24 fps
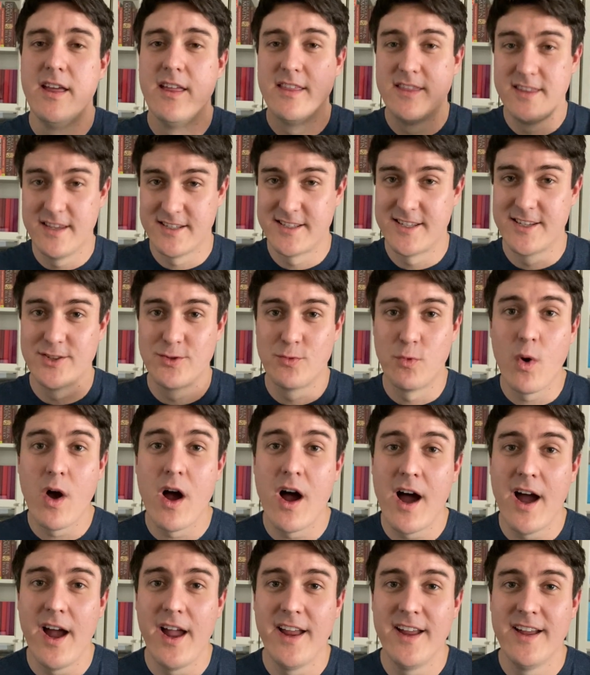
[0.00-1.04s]
This is
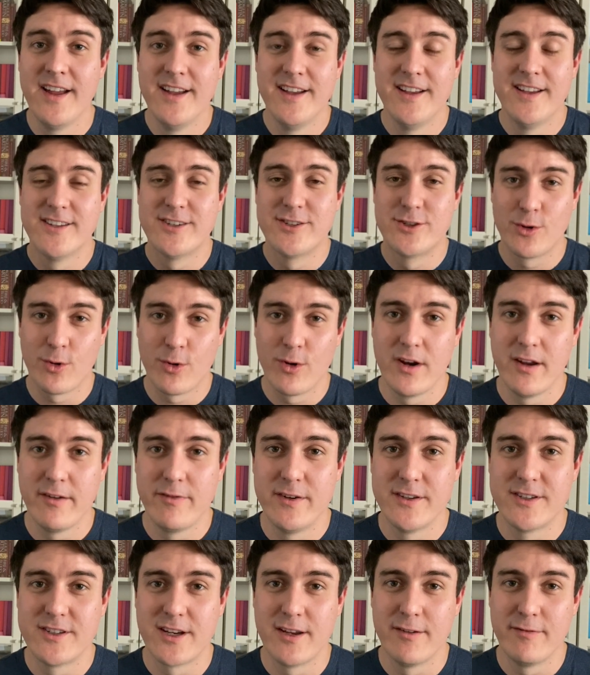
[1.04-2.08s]
why. Sorry if
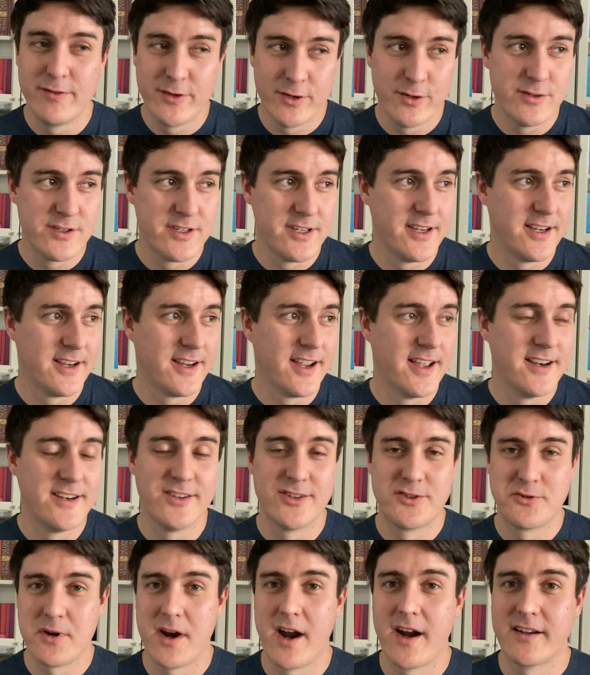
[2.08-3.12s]
it's confusing and
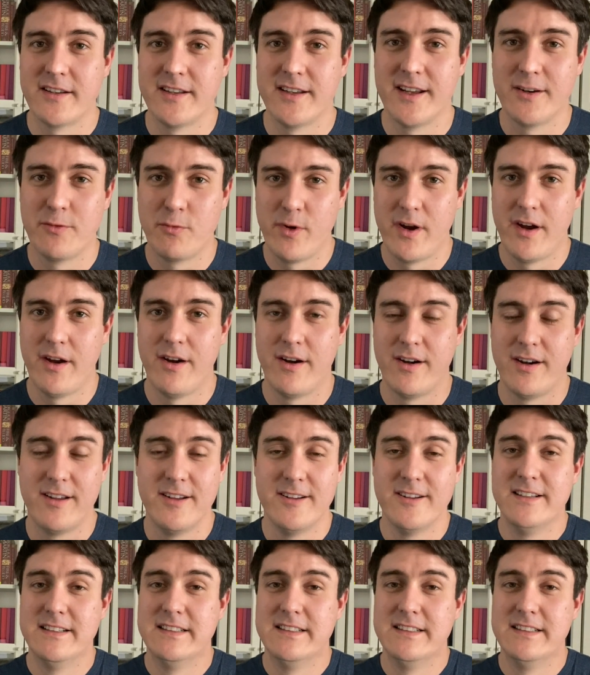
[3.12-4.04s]
distracting and weird.